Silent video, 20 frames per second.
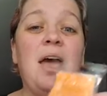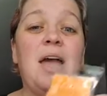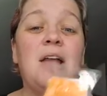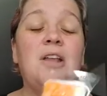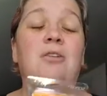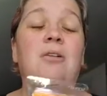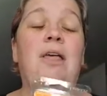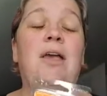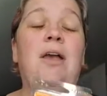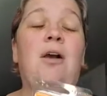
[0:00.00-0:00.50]

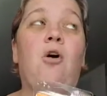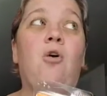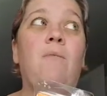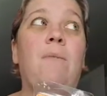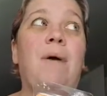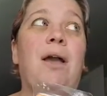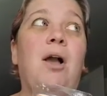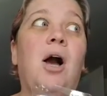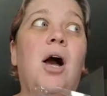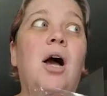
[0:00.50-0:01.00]
And you're like, oh
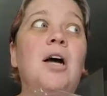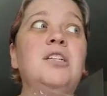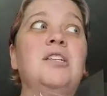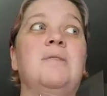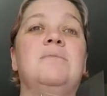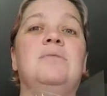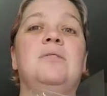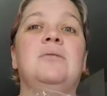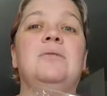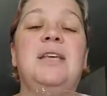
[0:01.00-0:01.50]
my gosh,
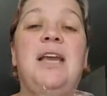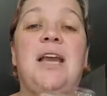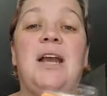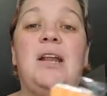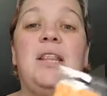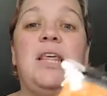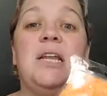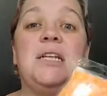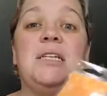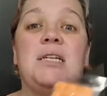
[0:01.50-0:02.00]
I'm so
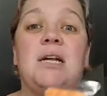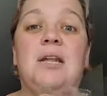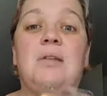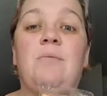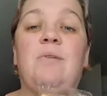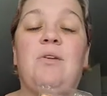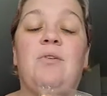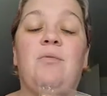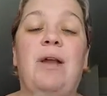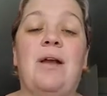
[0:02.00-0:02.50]
scared that it's not
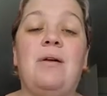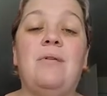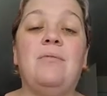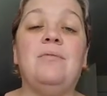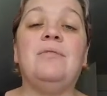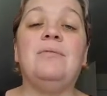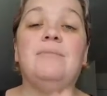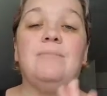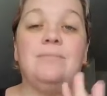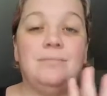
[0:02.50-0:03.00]
going to be
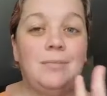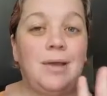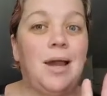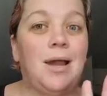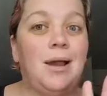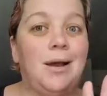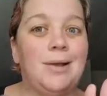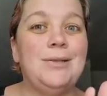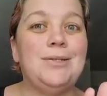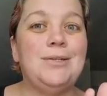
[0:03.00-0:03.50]
around.
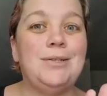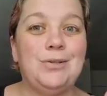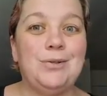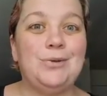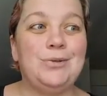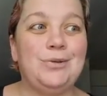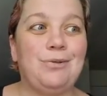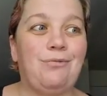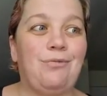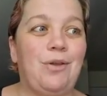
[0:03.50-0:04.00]
I got a
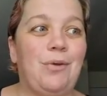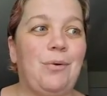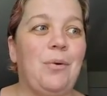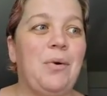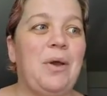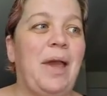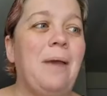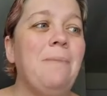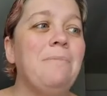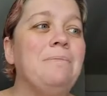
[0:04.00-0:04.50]
solution for you,
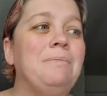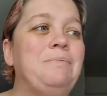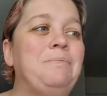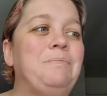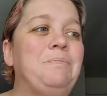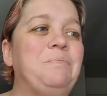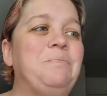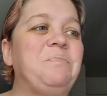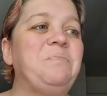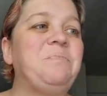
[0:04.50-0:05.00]
okay?
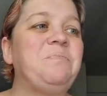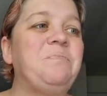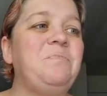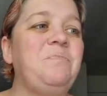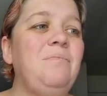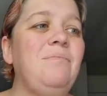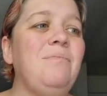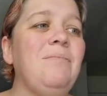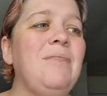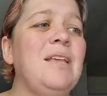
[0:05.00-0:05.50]

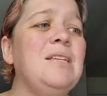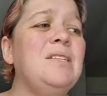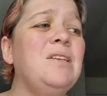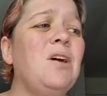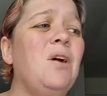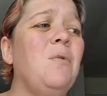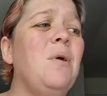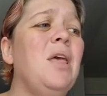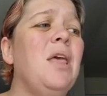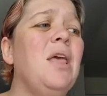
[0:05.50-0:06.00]

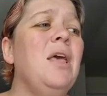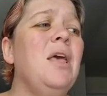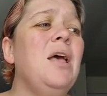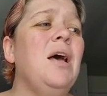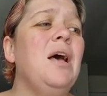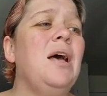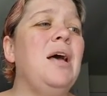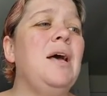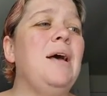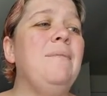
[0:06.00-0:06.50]
So
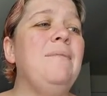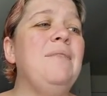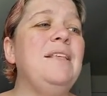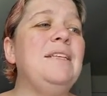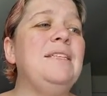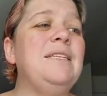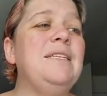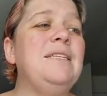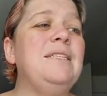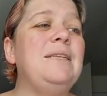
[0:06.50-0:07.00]

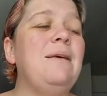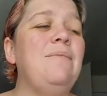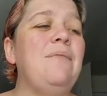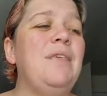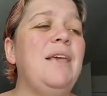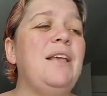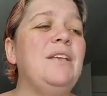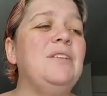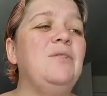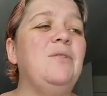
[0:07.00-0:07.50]
this is
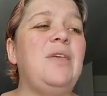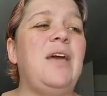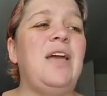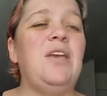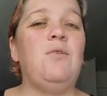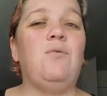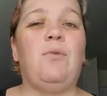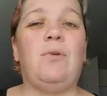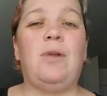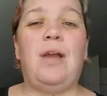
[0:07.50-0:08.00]
something so
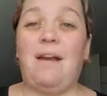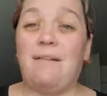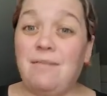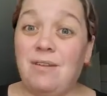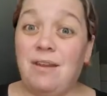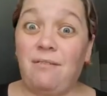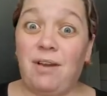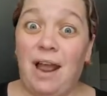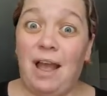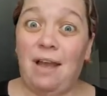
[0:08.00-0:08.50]
that you
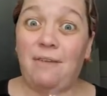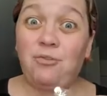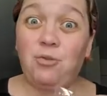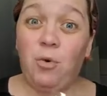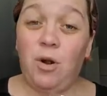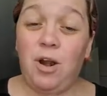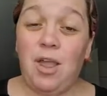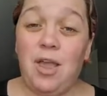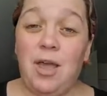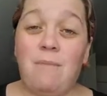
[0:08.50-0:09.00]
never have to
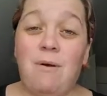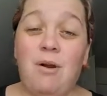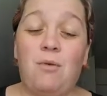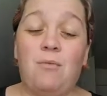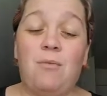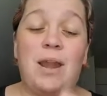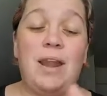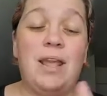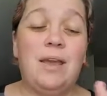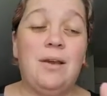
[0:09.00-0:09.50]
worry
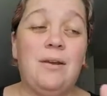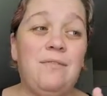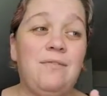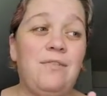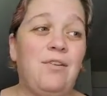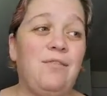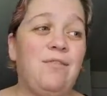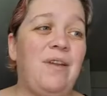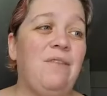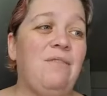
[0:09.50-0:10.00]
about running out
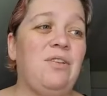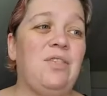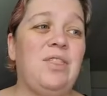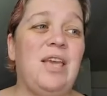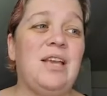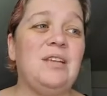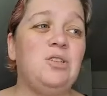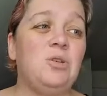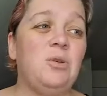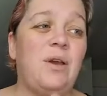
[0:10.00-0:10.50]
of your favorite
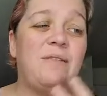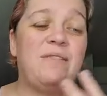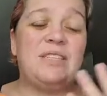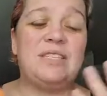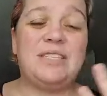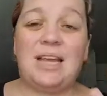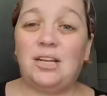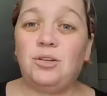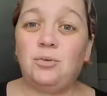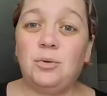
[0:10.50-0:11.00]
things. You have it
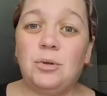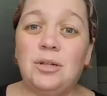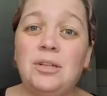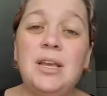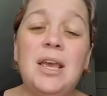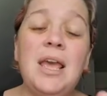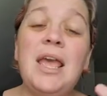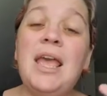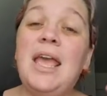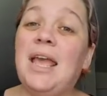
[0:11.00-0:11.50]

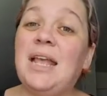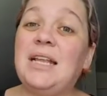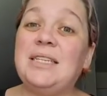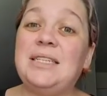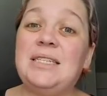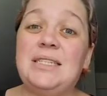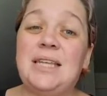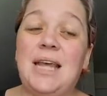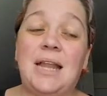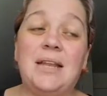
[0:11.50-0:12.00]
scheduled.
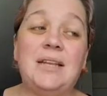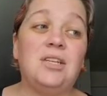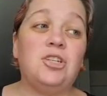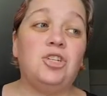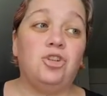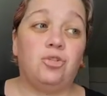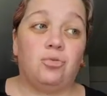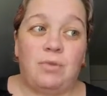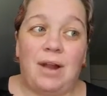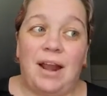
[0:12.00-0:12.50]
It's
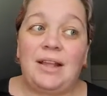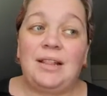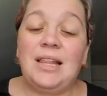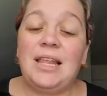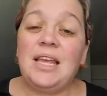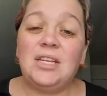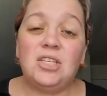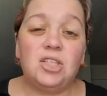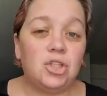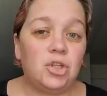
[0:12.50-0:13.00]
sent
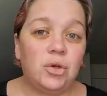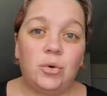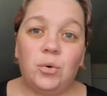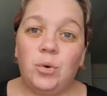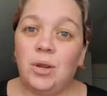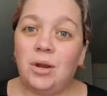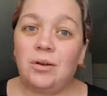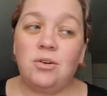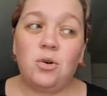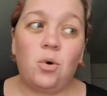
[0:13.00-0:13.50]
directly
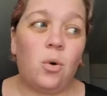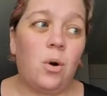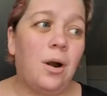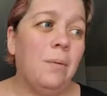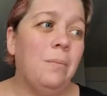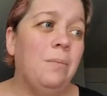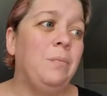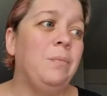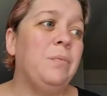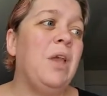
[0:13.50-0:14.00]
to your
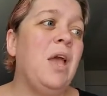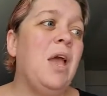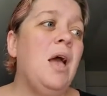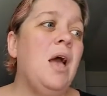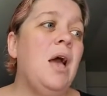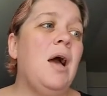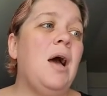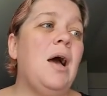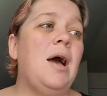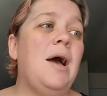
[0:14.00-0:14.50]
door.
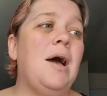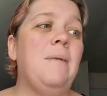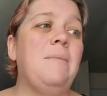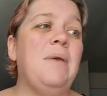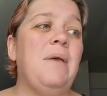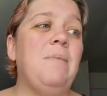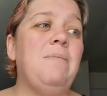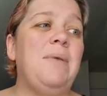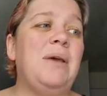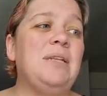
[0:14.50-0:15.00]

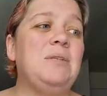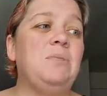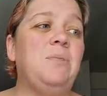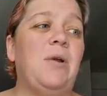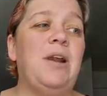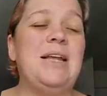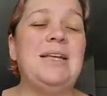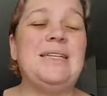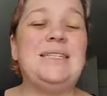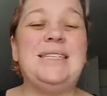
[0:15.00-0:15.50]
And best
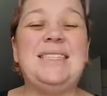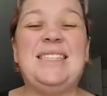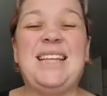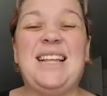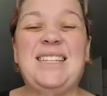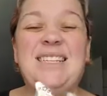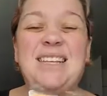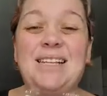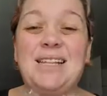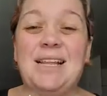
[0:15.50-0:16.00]
part is
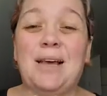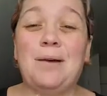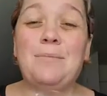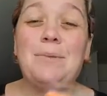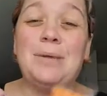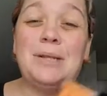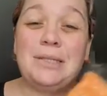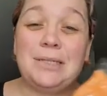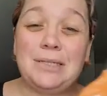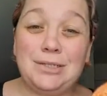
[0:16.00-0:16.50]
Scentsy
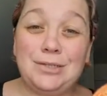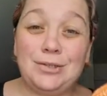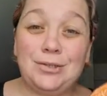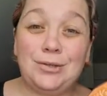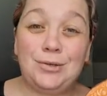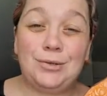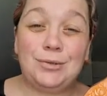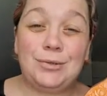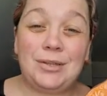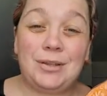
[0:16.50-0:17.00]
Club, it's
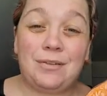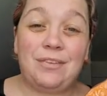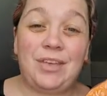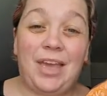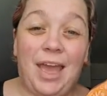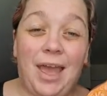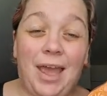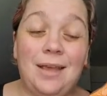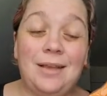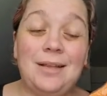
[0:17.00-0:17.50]
exclusive,
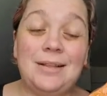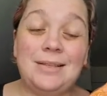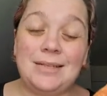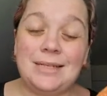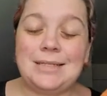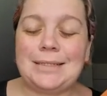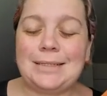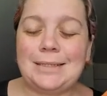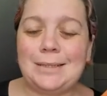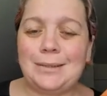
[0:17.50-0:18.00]
okay?
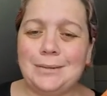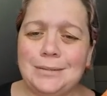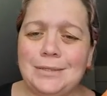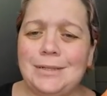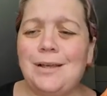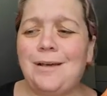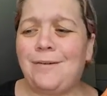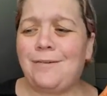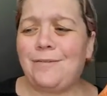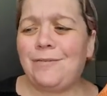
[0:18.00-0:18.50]
It's
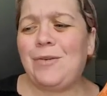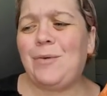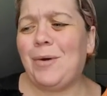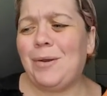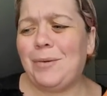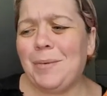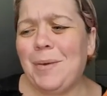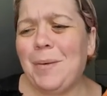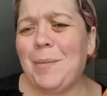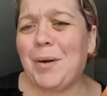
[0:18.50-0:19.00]
exclusive. You
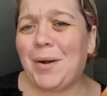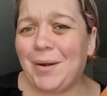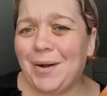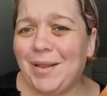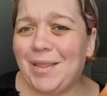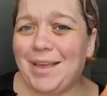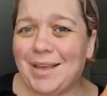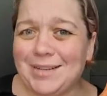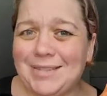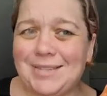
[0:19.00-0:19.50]
want to be part
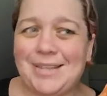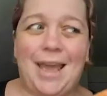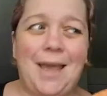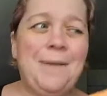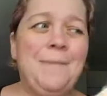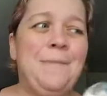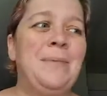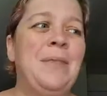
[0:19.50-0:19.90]
of this, okay?